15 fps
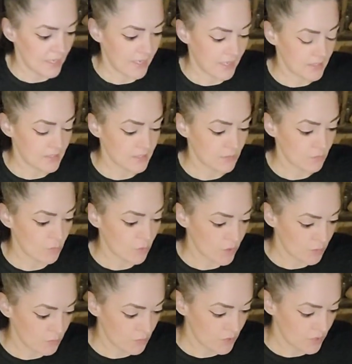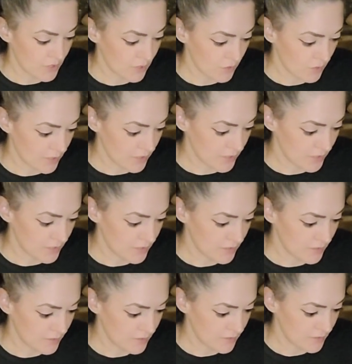and some wormwood
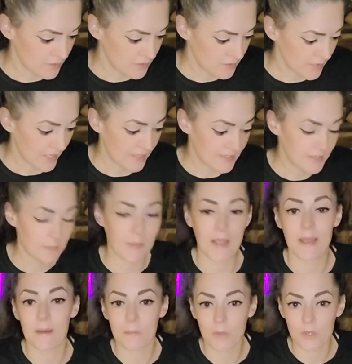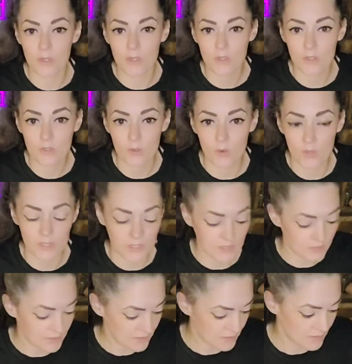oil, and some amber
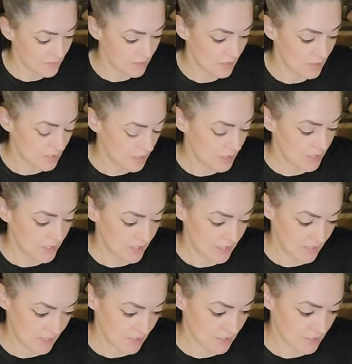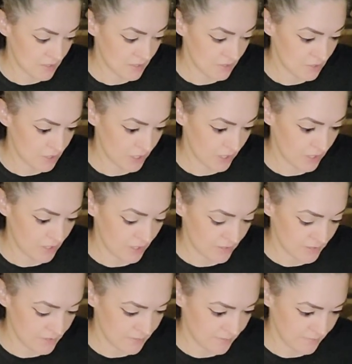oil in this chicken
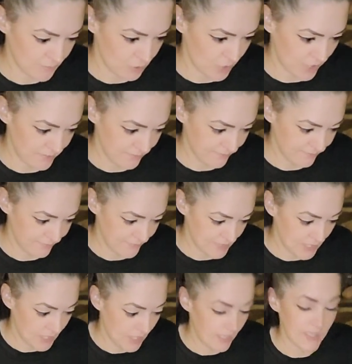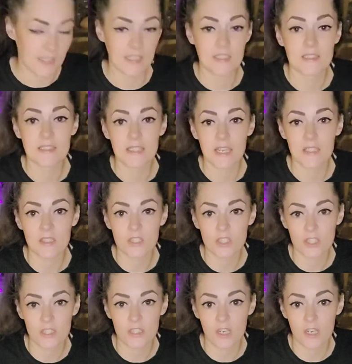heart, okay? And inside the
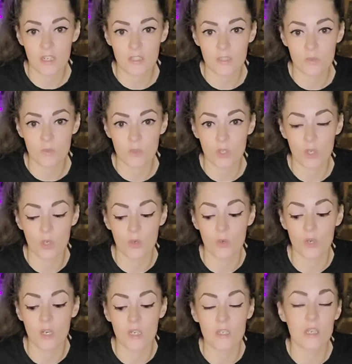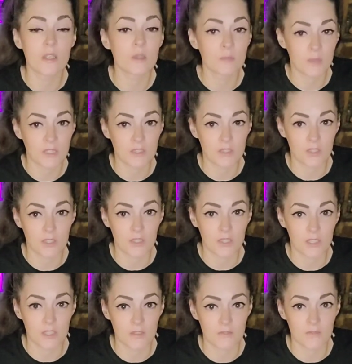chicken heart will go another
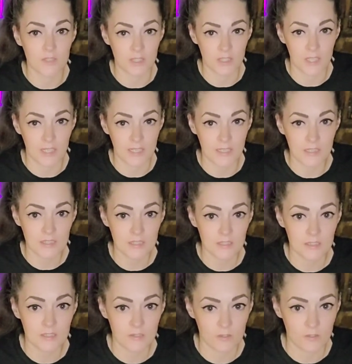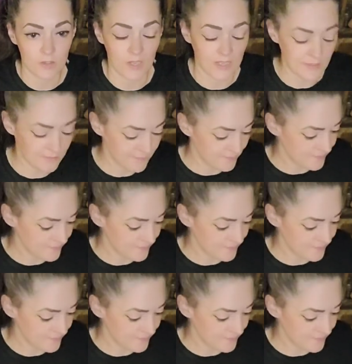picture of the client, okay?